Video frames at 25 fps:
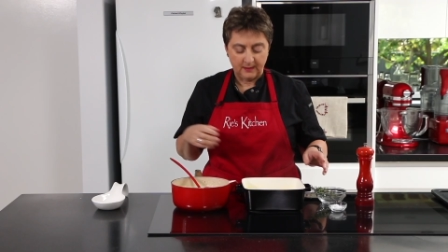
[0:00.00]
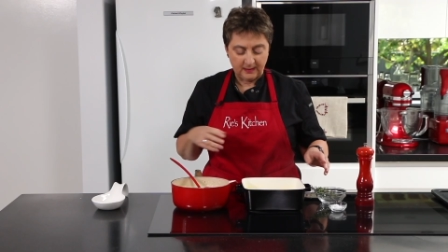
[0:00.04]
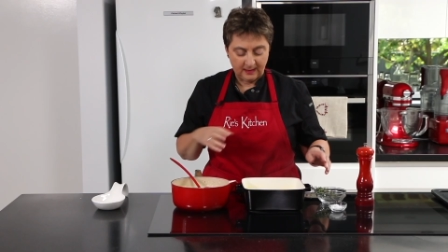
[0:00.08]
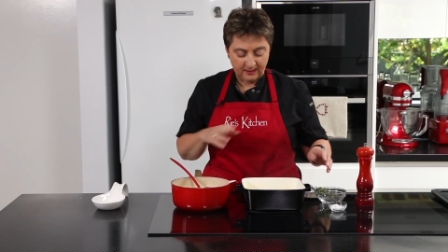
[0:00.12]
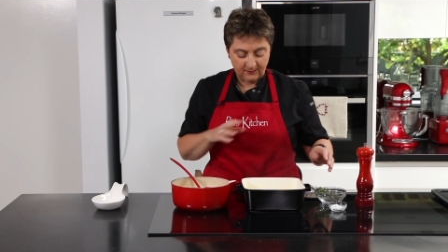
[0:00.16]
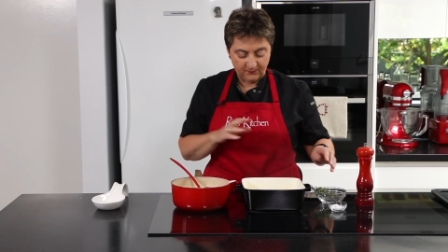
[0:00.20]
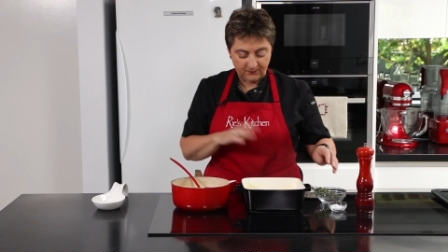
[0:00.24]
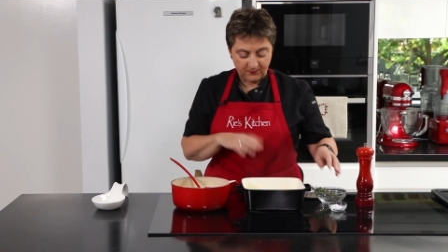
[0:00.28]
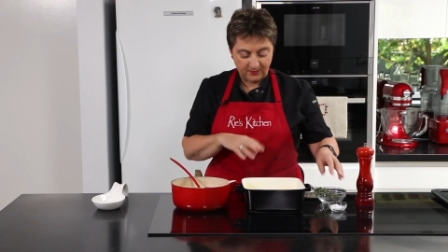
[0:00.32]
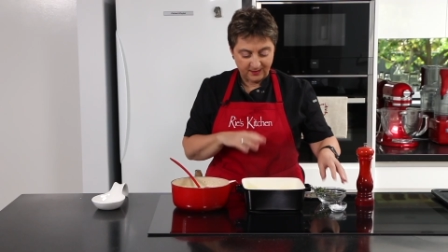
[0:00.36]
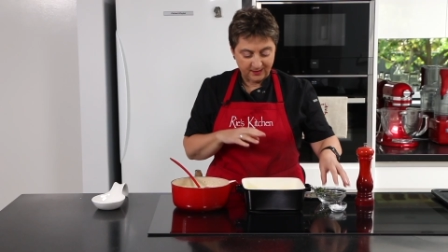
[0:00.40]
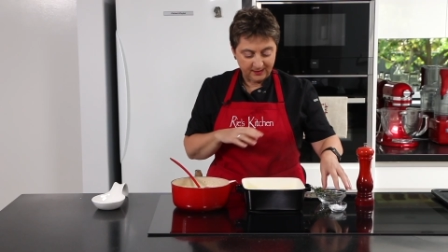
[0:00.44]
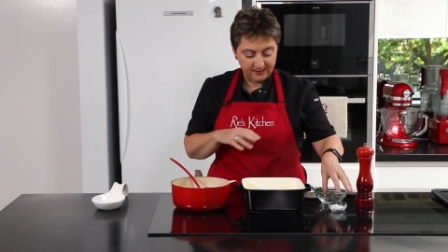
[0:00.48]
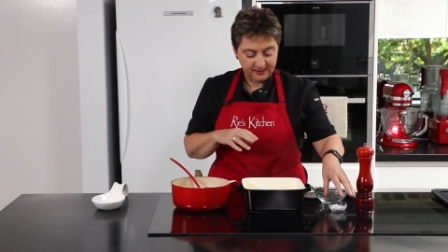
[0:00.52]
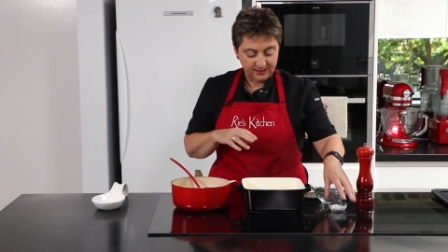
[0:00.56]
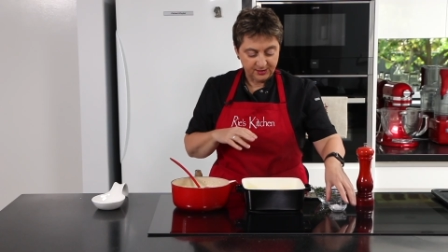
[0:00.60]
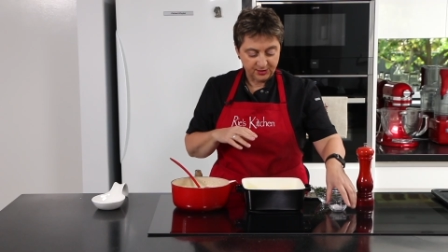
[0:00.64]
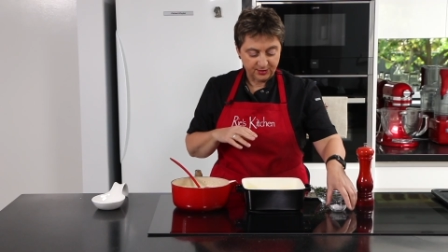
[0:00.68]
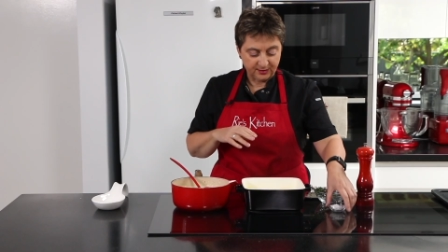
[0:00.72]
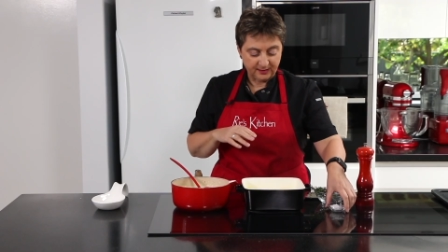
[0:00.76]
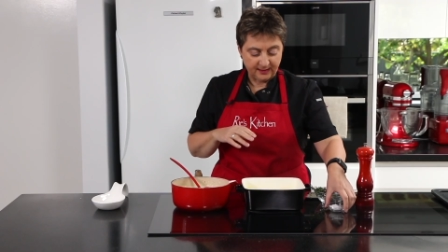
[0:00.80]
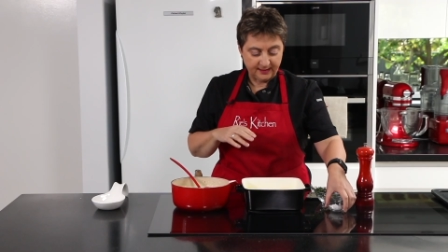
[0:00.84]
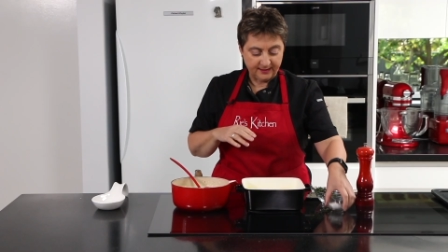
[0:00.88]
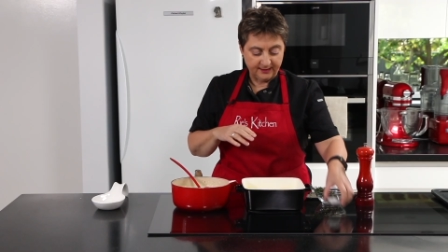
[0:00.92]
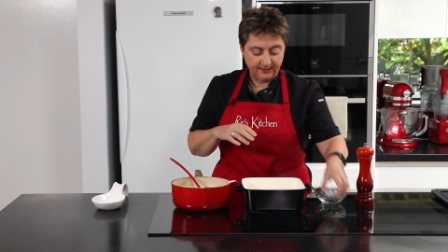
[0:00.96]
And for
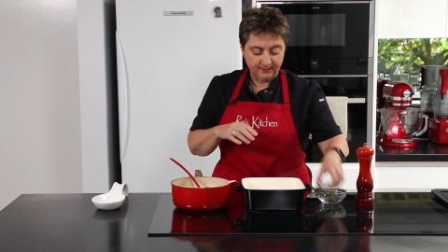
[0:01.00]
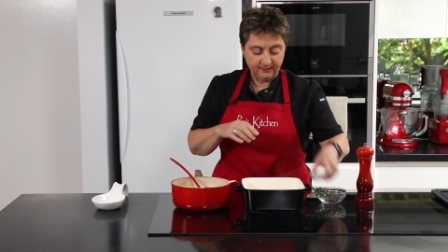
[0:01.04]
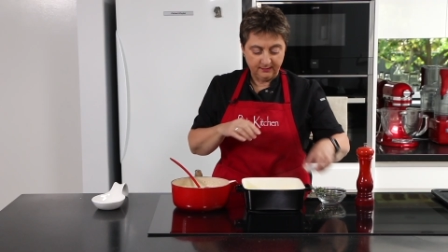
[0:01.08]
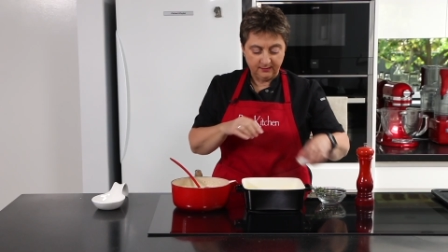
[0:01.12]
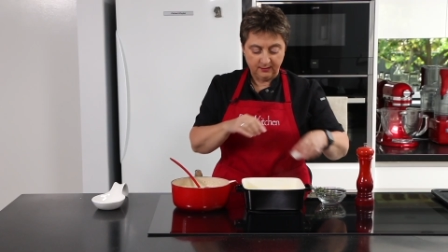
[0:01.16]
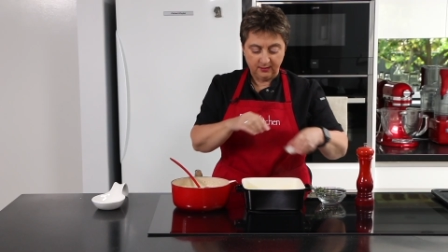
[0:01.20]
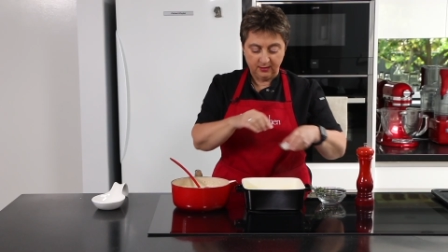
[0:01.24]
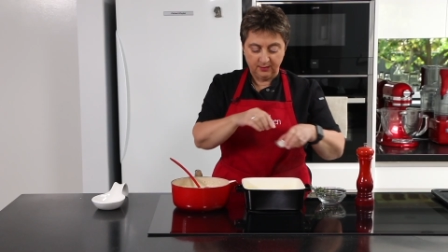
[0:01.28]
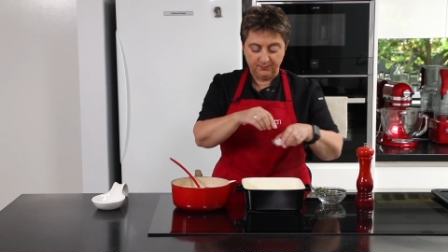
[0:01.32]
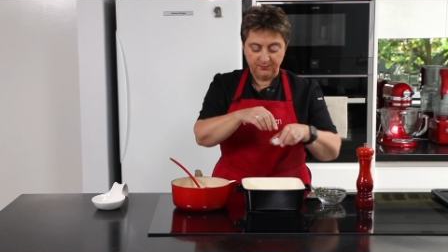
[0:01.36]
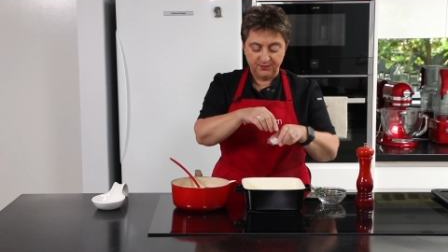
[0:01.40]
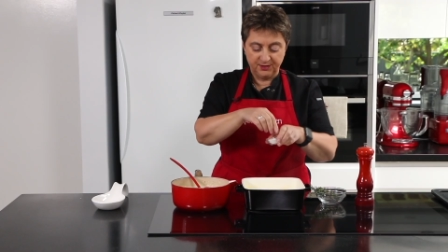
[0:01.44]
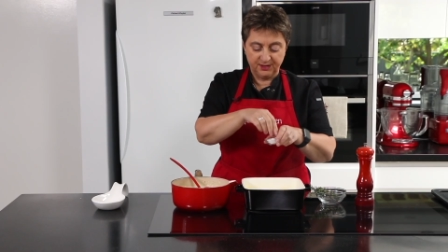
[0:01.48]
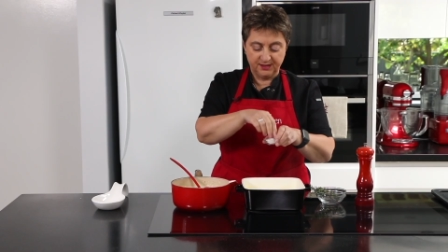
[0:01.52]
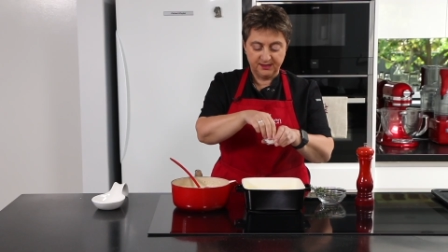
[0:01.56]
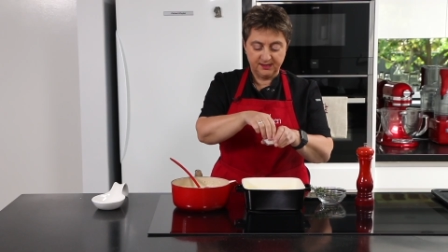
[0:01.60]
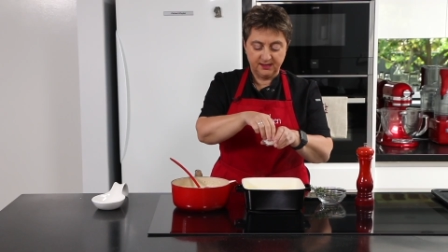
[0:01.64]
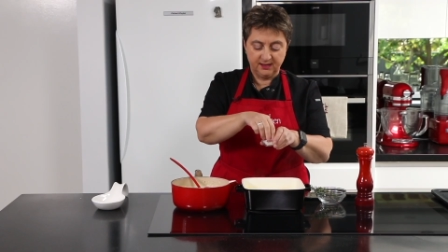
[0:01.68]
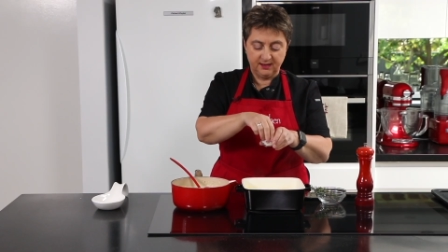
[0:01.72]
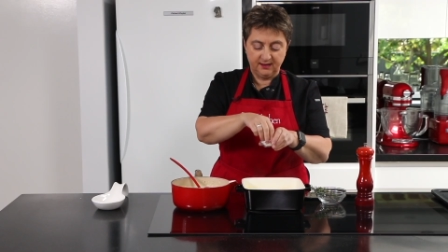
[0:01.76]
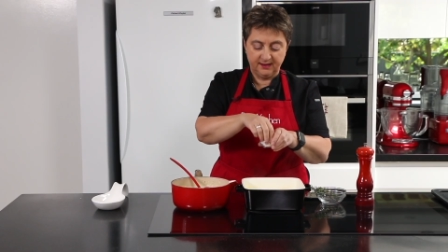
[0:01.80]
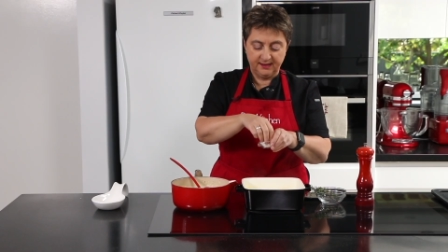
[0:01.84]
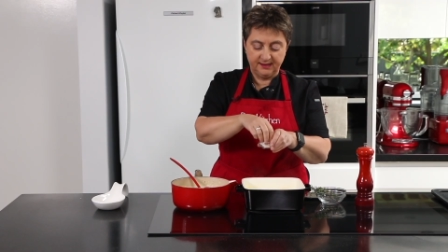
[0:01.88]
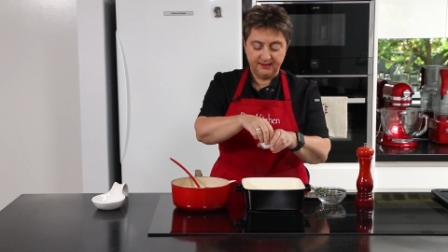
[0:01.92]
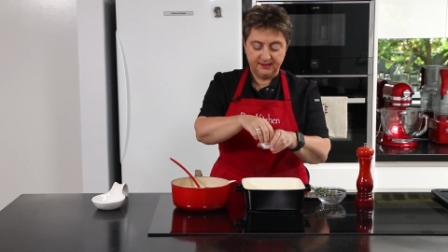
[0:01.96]
each layer, I'm
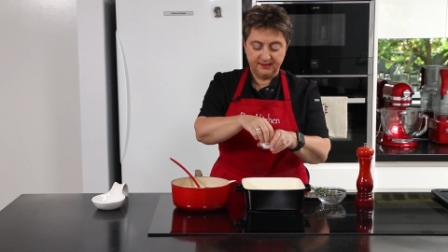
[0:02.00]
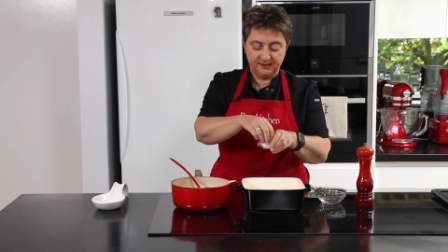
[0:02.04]
just going